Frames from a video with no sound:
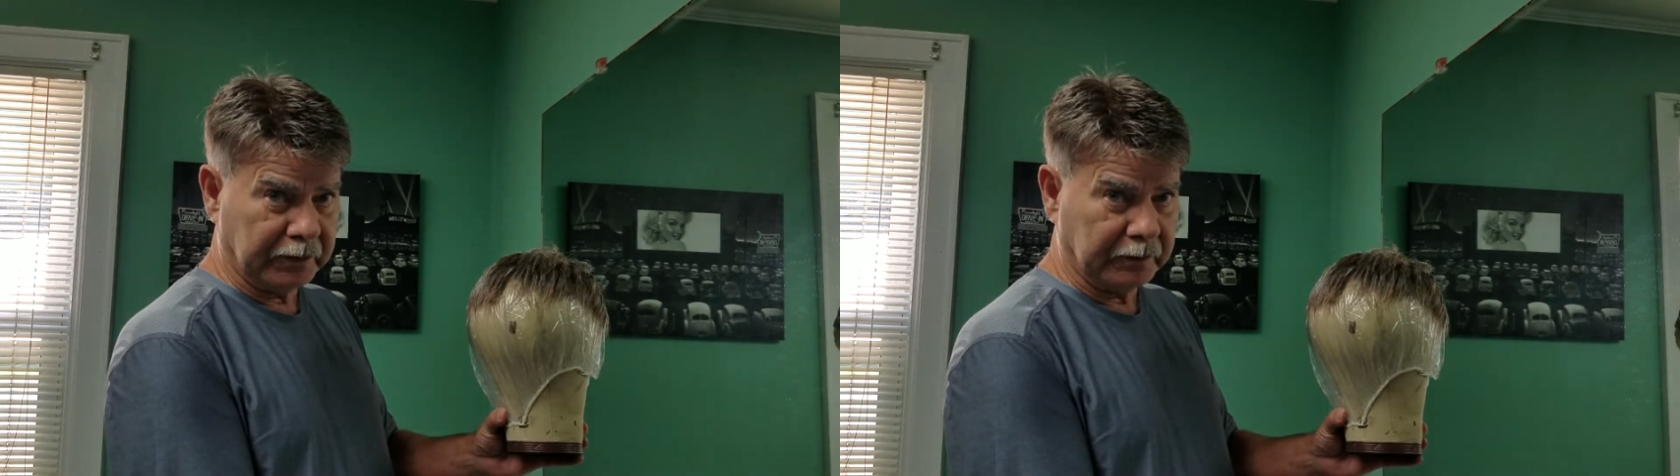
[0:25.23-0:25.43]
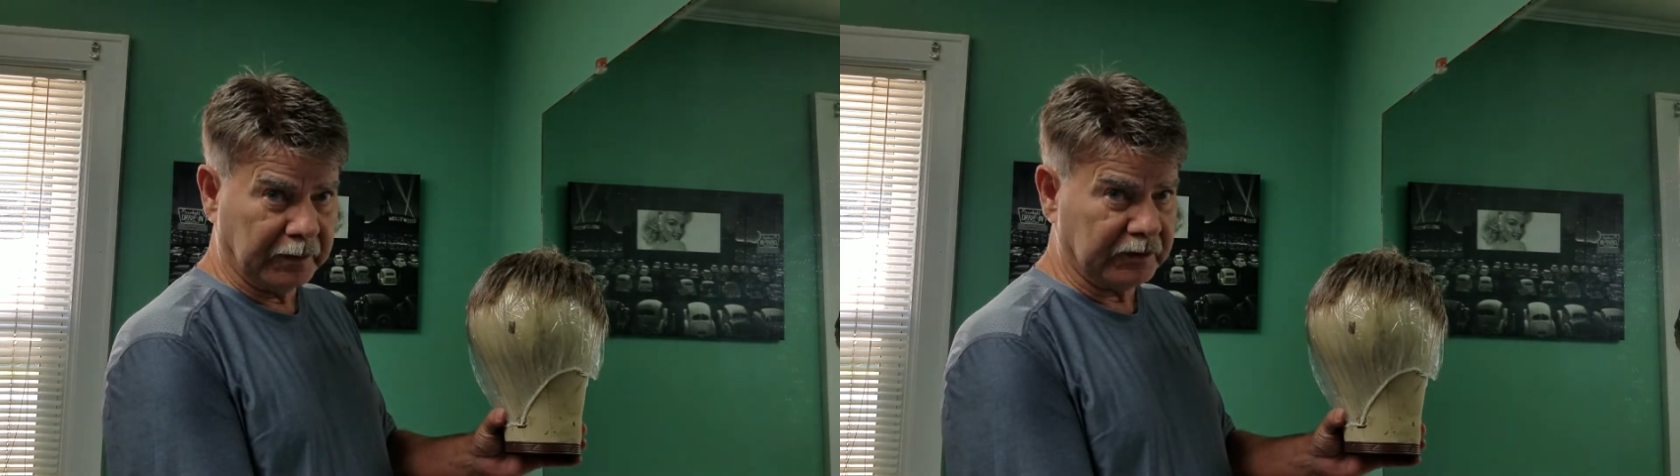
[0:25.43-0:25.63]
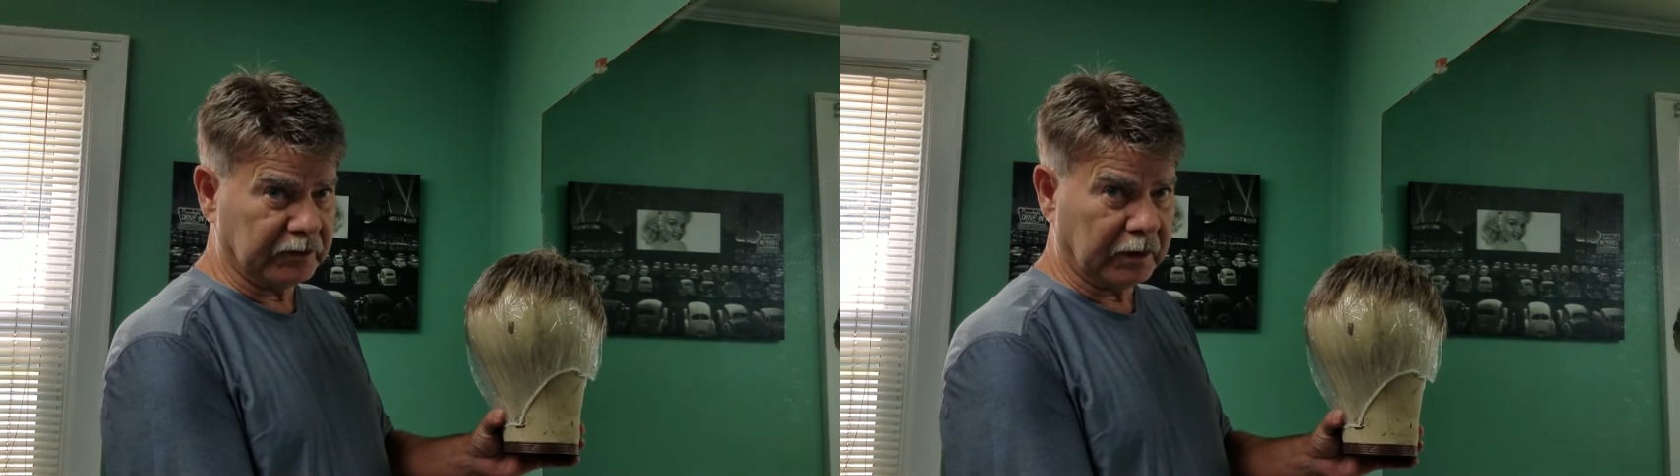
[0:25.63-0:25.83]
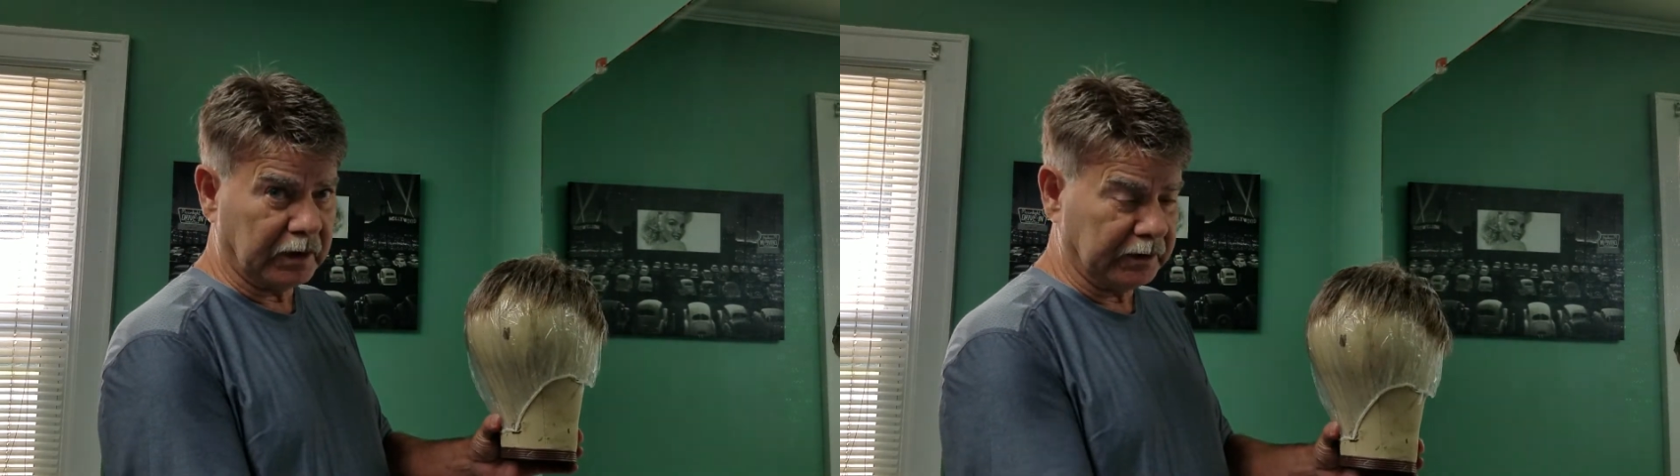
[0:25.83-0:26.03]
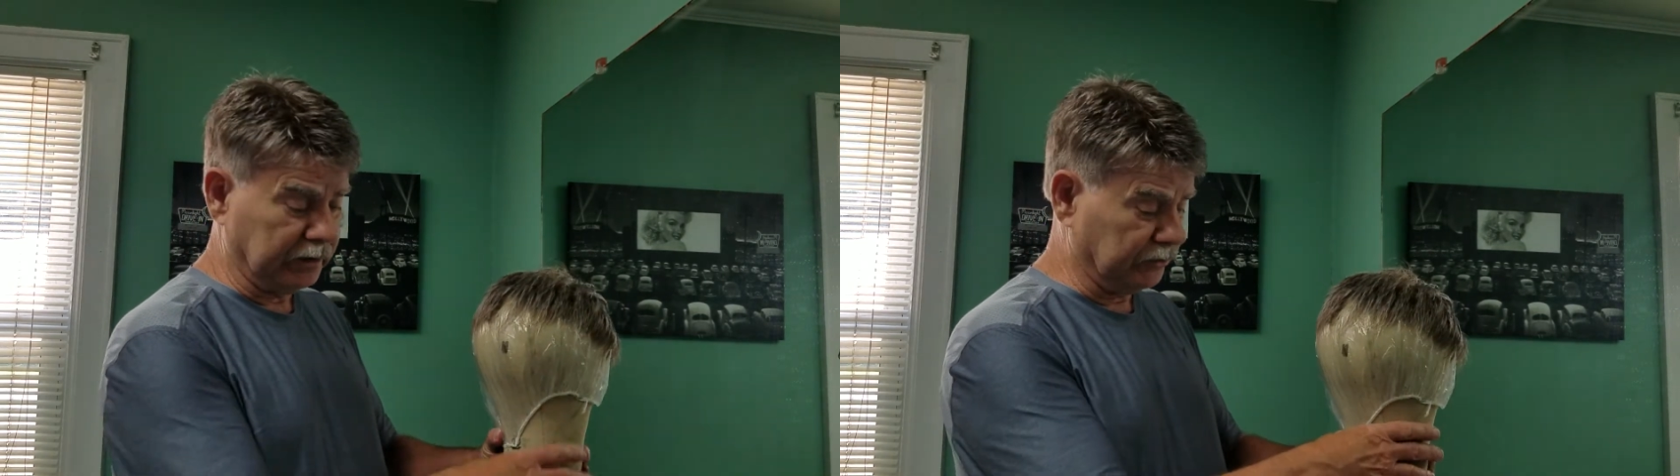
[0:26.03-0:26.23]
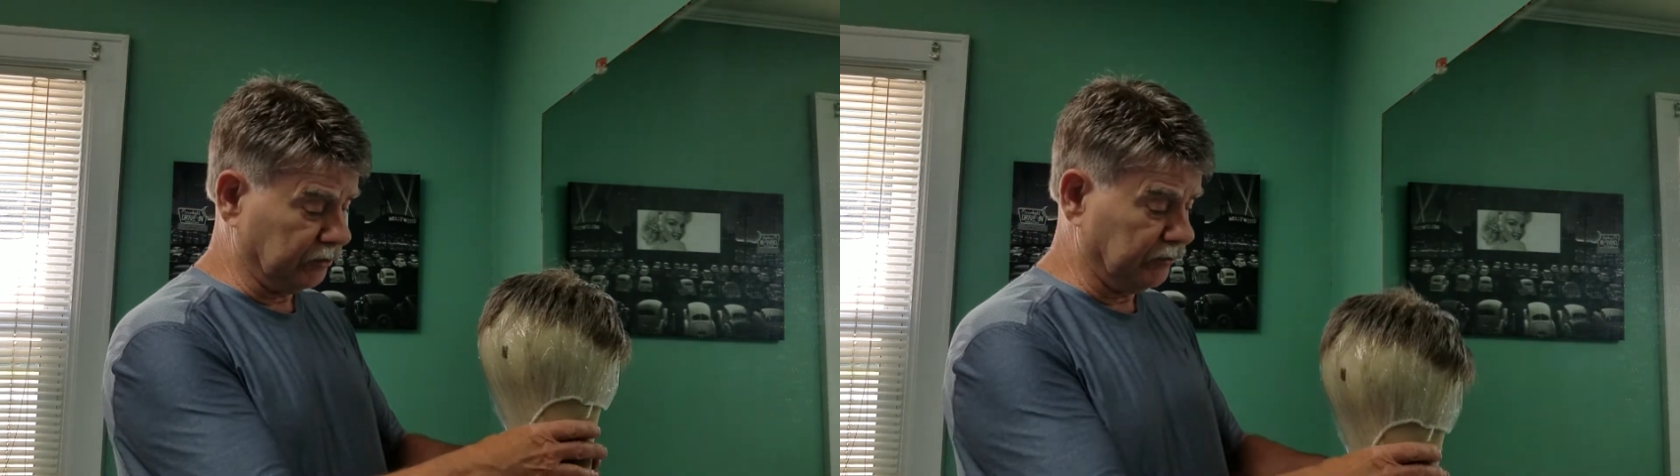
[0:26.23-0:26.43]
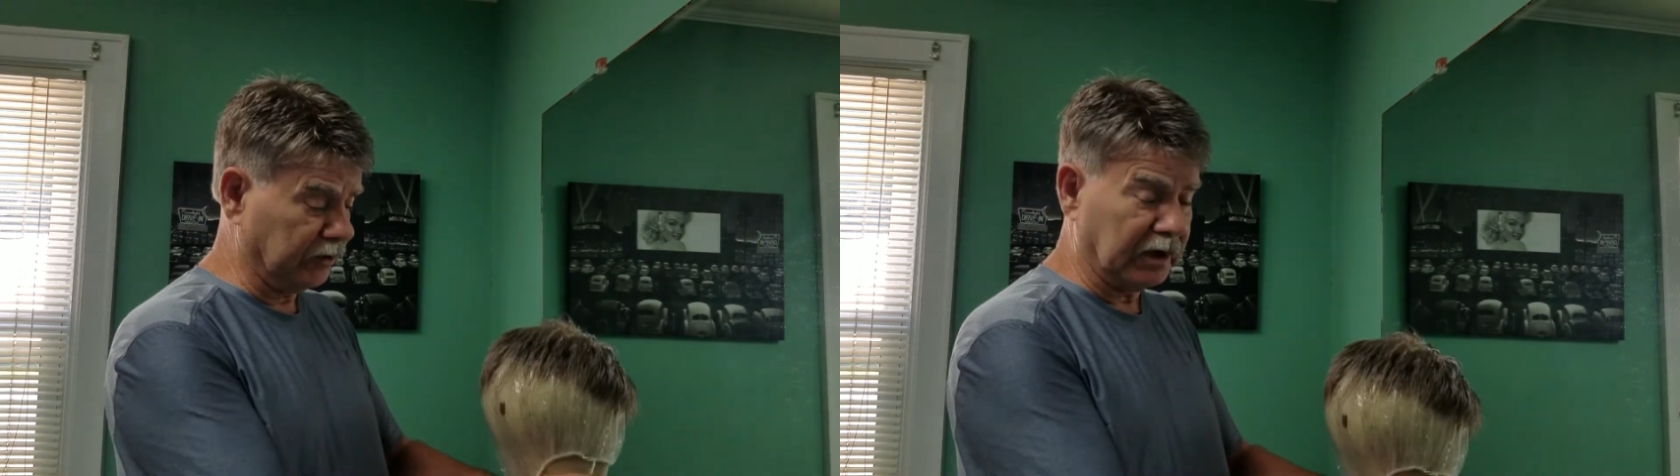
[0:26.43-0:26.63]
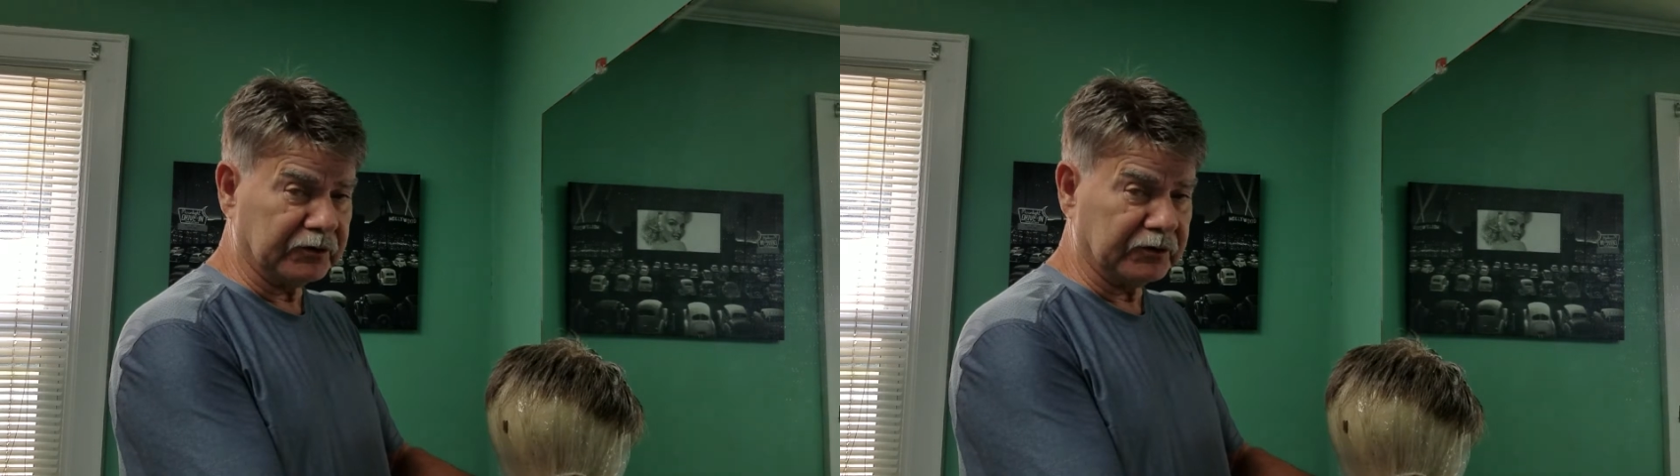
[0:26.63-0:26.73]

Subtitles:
Makes it a lot easier if you got